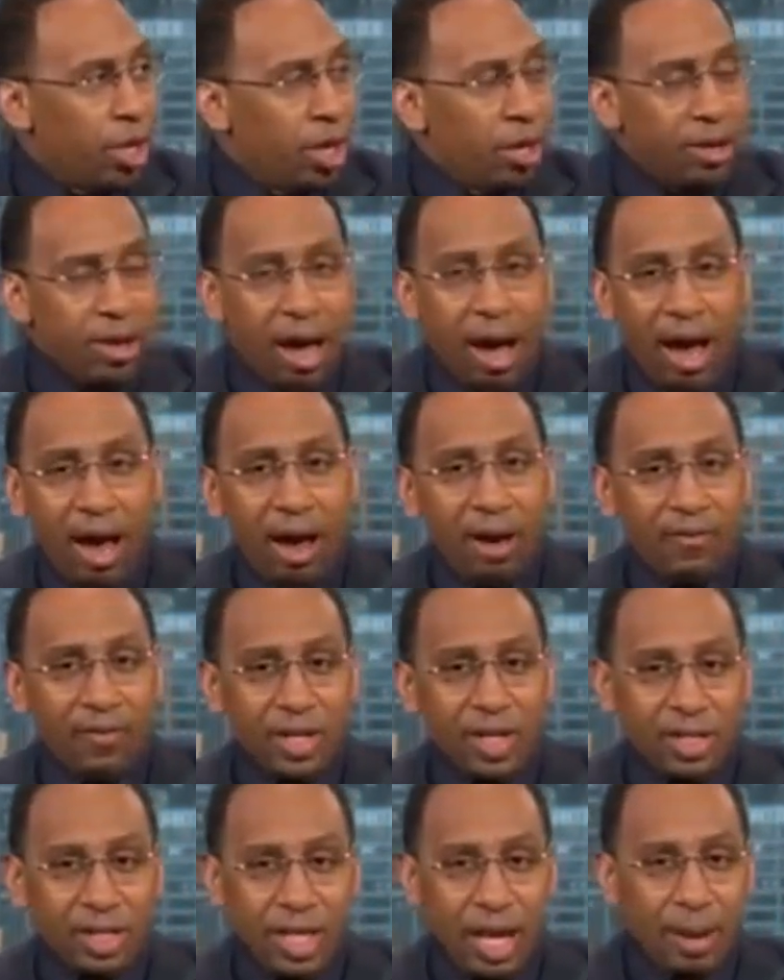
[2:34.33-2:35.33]
Now,
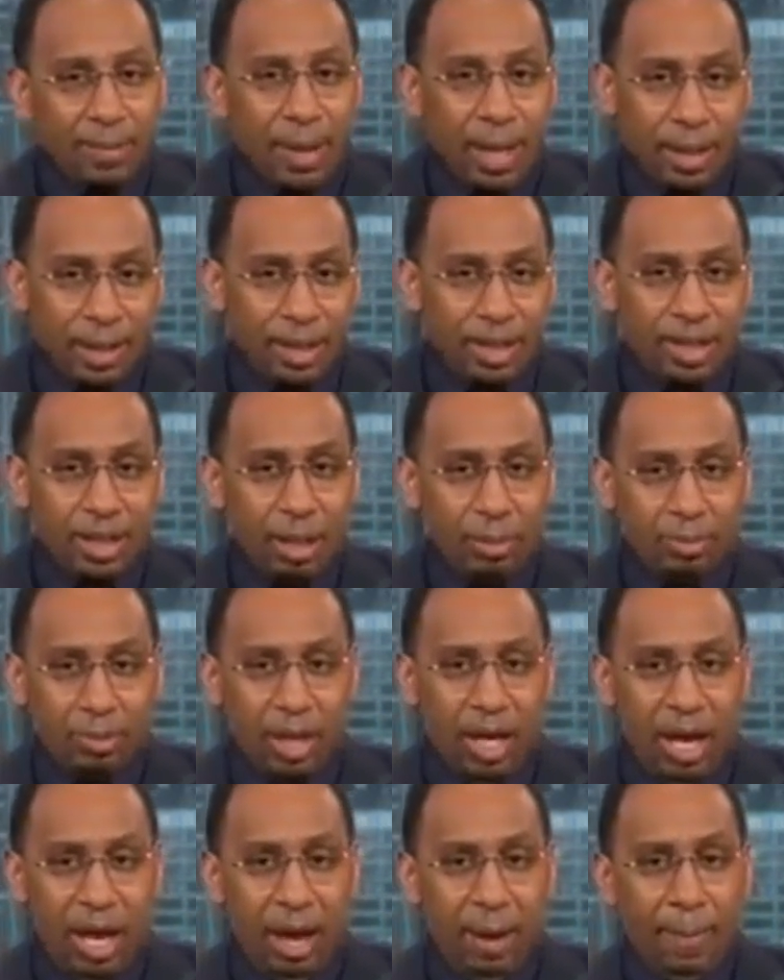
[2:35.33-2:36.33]
obviously, I'm not going to sit up
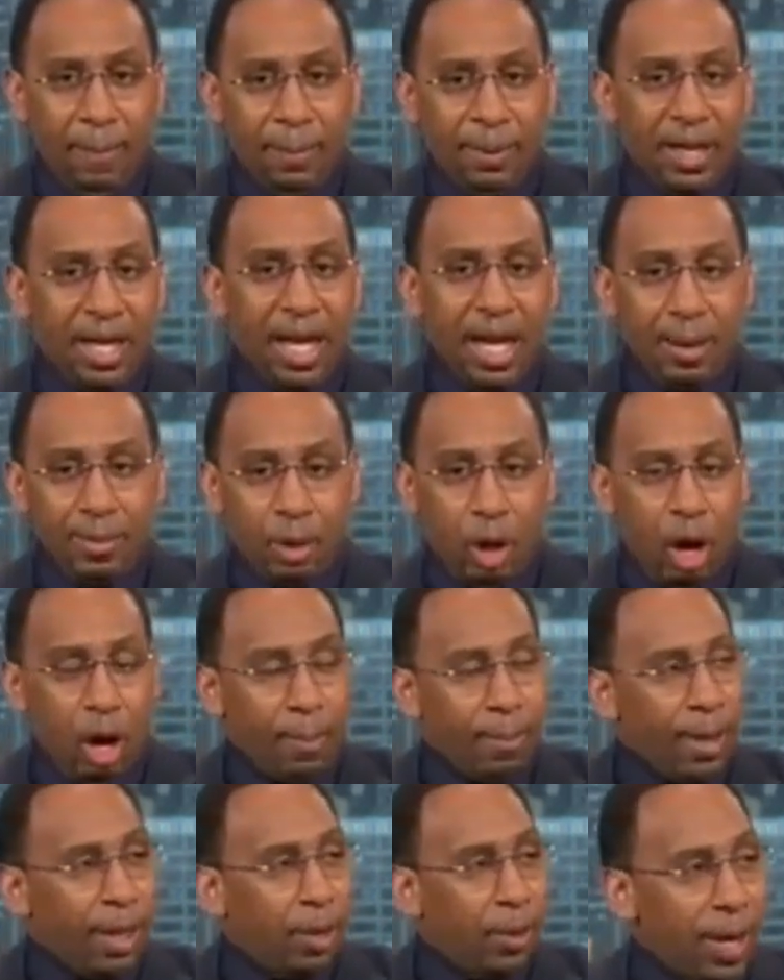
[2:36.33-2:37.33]
there and blame Carmelo